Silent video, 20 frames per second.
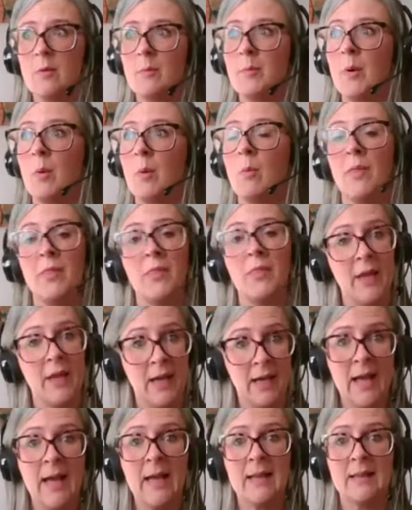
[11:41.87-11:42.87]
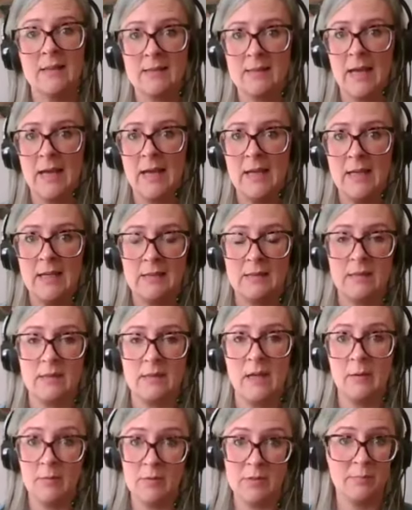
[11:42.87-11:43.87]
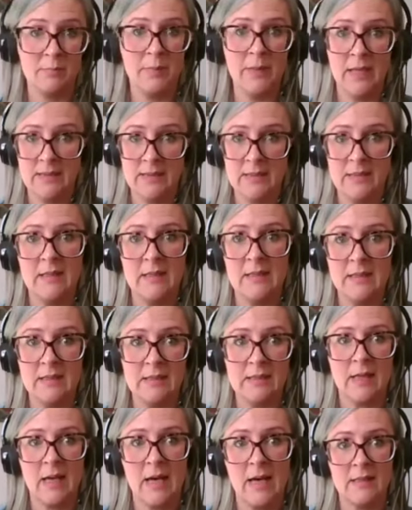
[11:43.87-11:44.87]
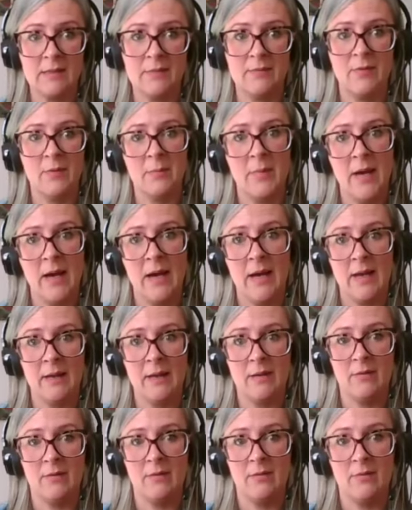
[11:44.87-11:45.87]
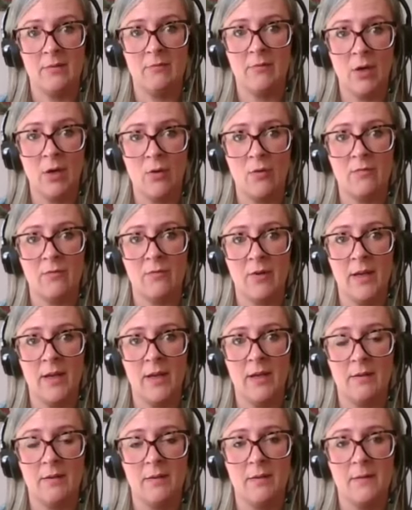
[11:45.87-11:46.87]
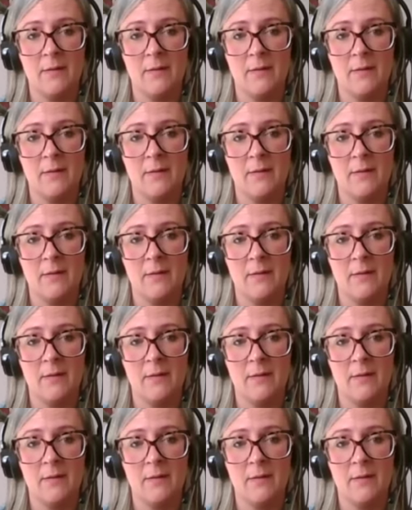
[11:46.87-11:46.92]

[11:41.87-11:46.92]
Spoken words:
But one thing I can say is it was a blessing in disguise for my recovery.